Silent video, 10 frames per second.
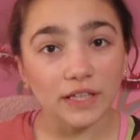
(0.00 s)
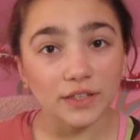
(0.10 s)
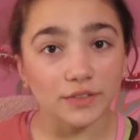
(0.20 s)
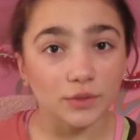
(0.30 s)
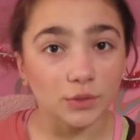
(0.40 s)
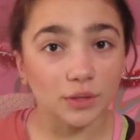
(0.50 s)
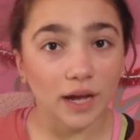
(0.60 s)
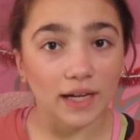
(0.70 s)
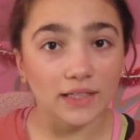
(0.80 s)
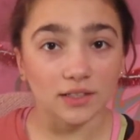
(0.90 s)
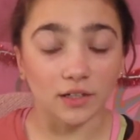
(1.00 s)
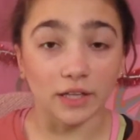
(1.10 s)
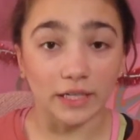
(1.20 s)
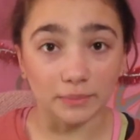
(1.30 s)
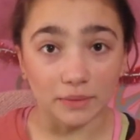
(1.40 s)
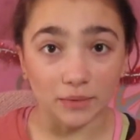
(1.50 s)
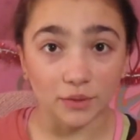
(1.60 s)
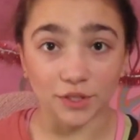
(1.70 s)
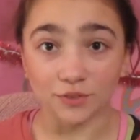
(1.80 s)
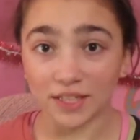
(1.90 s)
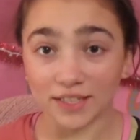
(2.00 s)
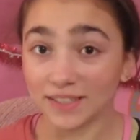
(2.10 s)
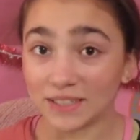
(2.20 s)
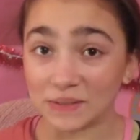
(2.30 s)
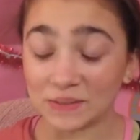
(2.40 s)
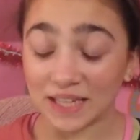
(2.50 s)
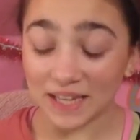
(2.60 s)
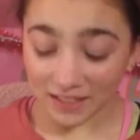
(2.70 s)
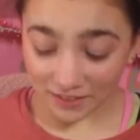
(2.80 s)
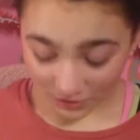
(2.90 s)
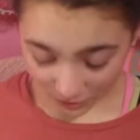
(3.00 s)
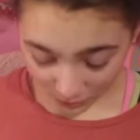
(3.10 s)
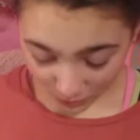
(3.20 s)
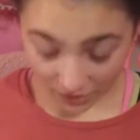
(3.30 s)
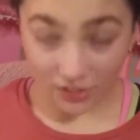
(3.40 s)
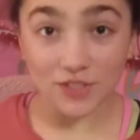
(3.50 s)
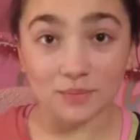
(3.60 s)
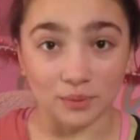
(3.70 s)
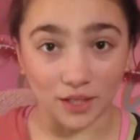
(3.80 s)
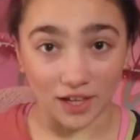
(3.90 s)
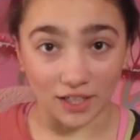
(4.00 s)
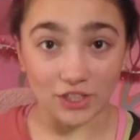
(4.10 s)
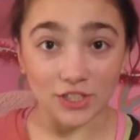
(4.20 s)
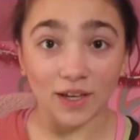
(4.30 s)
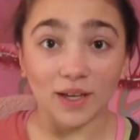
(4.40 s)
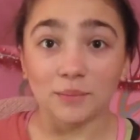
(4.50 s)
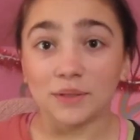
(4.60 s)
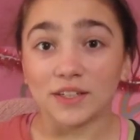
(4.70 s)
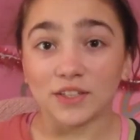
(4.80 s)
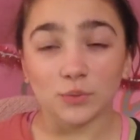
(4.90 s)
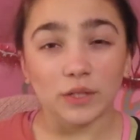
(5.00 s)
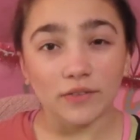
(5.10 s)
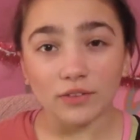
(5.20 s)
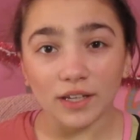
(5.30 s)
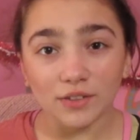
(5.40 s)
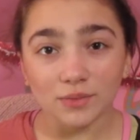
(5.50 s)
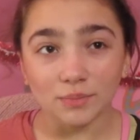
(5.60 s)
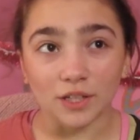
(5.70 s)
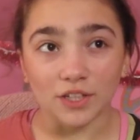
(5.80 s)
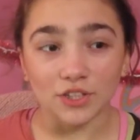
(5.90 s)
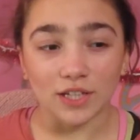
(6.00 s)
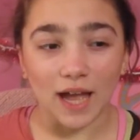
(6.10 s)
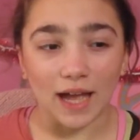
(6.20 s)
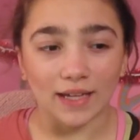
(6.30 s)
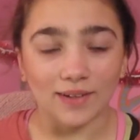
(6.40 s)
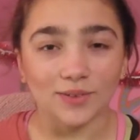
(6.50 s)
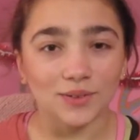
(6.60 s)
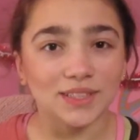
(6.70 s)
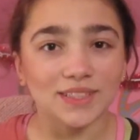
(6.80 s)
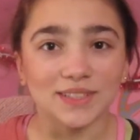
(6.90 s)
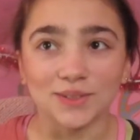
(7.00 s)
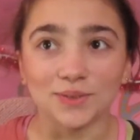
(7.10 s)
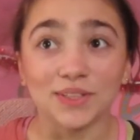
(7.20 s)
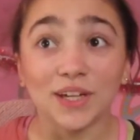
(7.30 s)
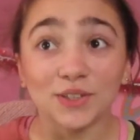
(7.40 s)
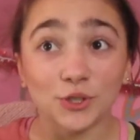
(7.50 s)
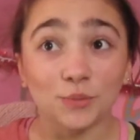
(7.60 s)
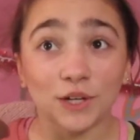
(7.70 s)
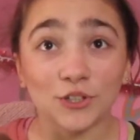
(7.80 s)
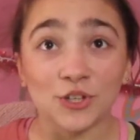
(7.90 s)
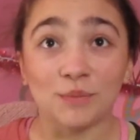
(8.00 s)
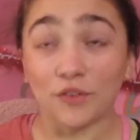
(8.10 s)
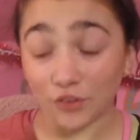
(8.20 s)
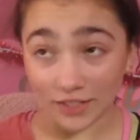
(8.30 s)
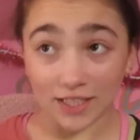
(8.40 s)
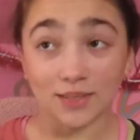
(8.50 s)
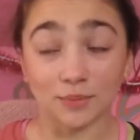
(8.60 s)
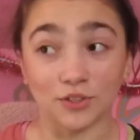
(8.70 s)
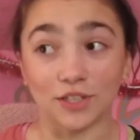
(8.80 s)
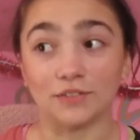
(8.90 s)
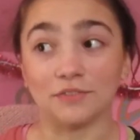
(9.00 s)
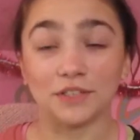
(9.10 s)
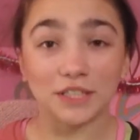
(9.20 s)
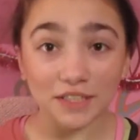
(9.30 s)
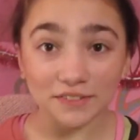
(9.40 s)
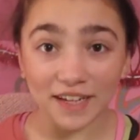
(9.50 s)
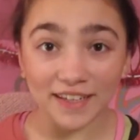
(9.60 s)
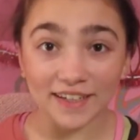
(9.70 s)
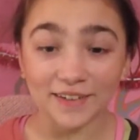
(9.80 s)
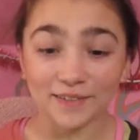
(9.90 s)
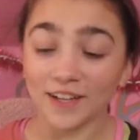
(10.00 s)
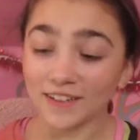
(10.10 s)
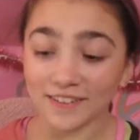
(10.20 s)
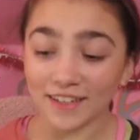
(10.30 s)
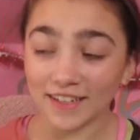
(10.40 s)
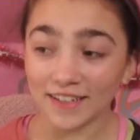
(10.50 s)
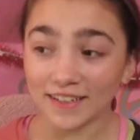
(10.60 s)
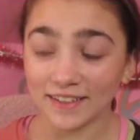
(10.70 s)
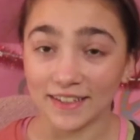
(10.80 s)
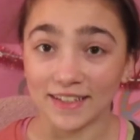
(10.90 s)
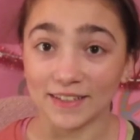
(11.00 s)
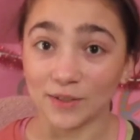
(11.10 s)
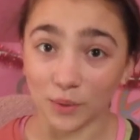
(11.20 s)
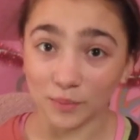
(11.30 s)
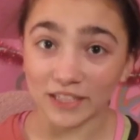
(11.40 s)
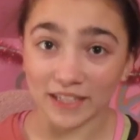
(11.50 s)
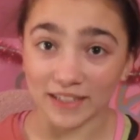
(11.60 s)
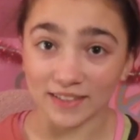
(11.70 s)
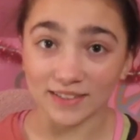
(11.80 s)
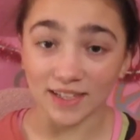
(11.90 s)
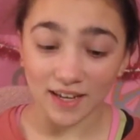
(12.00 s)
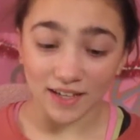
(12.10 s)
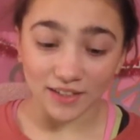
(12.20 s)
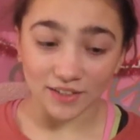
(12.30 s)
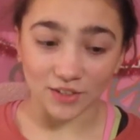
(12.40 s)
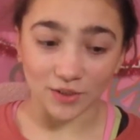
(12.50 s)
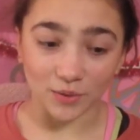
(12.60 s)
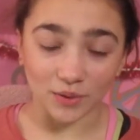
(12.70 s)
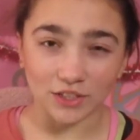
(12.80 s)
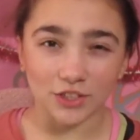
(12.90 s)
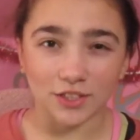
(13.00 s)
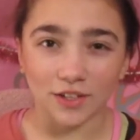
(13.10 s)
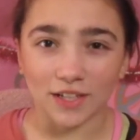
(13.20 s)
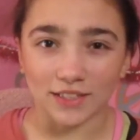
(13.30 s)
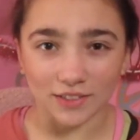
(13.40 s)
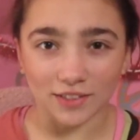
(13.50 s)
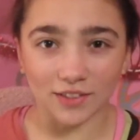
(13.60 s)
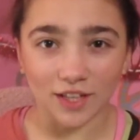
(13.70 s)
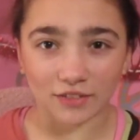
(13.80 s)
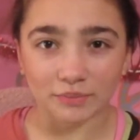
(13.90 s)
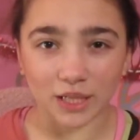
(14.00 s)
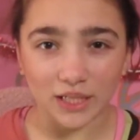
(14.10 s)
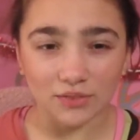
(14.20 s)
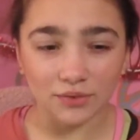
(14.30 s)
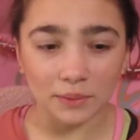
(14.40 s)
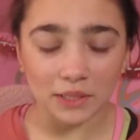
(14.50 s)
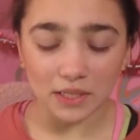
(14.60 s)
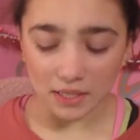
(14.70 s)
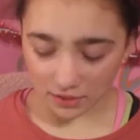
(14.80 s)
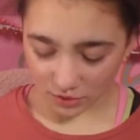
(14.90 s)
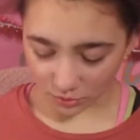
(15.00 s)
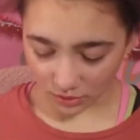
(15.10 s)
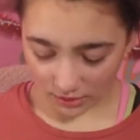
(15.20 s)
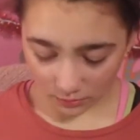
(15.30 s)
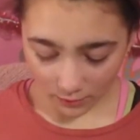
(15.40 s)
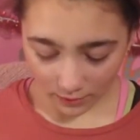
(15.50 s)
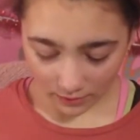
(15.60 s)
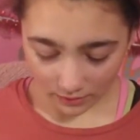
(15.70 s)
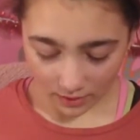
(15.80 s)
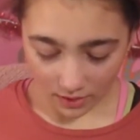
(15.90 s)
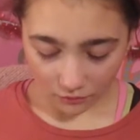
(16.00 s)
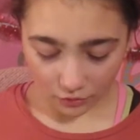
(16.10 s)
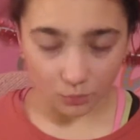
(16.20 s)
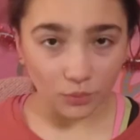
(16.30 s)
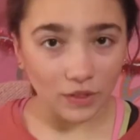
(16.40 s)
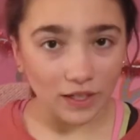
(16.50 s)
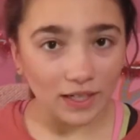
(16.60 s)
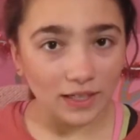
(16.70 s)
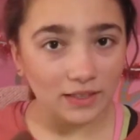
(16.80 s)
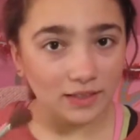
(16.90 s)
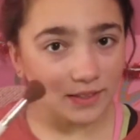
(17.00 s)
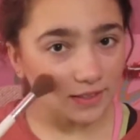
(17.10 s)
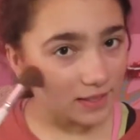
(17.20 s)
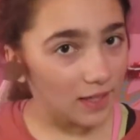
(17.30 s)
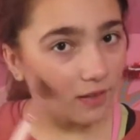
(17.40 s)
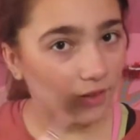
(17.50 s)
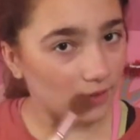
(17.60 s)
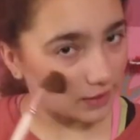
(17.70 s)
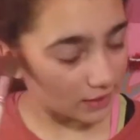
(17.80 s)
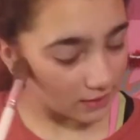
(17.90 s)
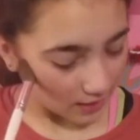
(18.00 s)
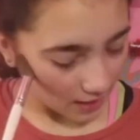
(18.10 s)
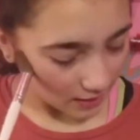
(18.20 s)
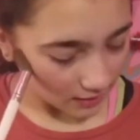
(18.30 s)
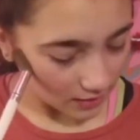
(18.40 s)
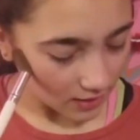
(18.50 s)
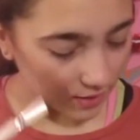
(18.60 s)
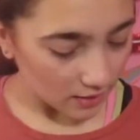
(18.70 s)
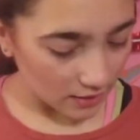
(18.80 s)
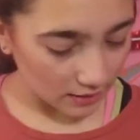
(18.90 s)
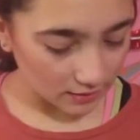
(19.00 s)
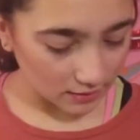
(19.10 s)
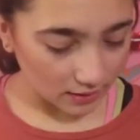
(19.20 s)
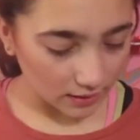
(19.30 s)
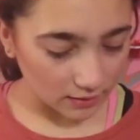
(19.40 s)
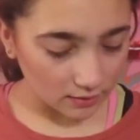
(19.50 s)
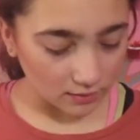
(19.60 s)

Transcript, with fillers: any of you guys are like me where you tend to use too much blush because whenever I use blush I always use too much and my face ends up looking really red, redder than it normally is so it's just not good a lot of brands for me. So this one, from what I can tell on this side, it's like